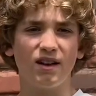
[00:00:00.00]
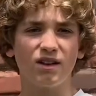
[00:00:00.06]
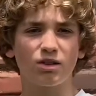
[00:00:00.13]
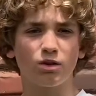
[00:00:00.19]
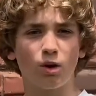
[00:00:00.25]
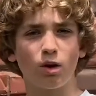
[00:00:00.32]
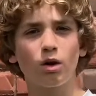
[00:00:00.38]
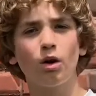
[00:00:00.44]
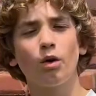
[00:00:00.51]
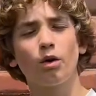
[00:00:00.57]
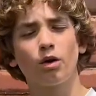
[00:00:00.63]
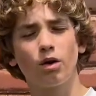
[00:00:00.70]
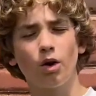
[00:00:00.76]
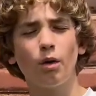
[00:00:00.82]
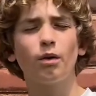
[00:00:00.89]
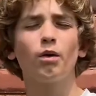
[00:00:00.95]
So I'll
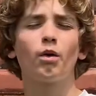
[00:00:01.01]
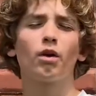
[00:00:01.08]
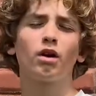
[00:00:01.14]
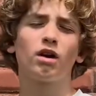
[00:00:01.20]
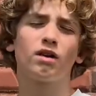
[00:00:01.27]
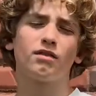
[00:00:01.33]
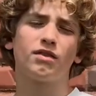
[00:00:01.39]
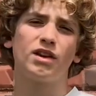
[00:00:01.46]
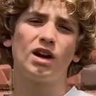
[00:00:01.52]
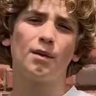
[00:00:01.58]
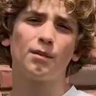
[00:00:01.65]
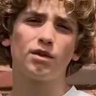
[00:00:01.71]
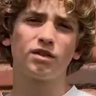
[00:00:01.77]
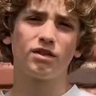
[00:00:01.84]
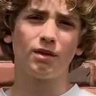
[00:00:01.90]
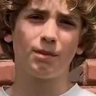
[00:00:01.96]
go in order of the
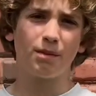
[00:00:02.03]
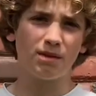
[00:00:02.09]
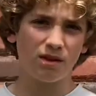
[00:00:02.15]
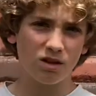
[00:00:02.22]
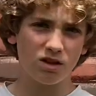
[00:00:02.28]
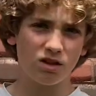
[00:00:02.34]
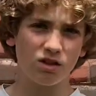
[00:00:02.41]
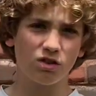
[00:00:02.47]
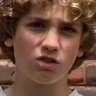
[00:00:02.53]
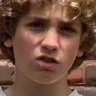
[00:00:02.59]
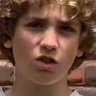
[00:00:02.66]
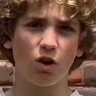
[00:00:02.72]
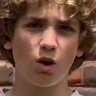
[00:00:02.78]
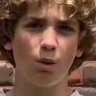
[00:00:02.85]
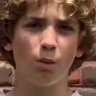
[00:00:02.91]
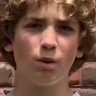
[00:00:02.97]
numbers of the positions,
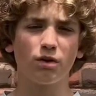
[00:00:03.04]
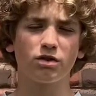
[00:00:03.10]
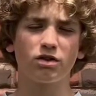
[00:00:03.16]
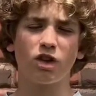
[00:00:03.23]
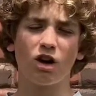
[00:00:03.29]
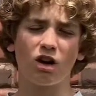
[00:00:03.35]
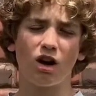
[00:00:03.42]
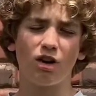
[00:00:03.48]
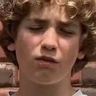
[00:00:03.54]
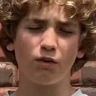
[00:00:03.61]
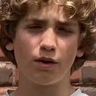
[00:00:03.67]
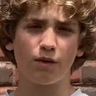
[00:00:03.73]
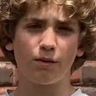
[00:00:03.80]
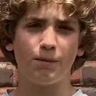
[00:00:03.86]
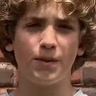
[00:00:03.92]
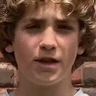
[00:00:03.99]
so we'll start off
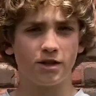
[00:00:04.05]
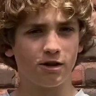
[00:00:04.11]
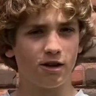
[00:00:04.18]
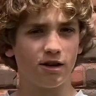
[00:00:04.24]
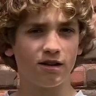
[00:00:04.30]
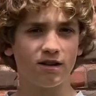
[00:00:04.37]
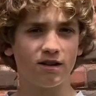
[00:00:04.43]
with pitcher.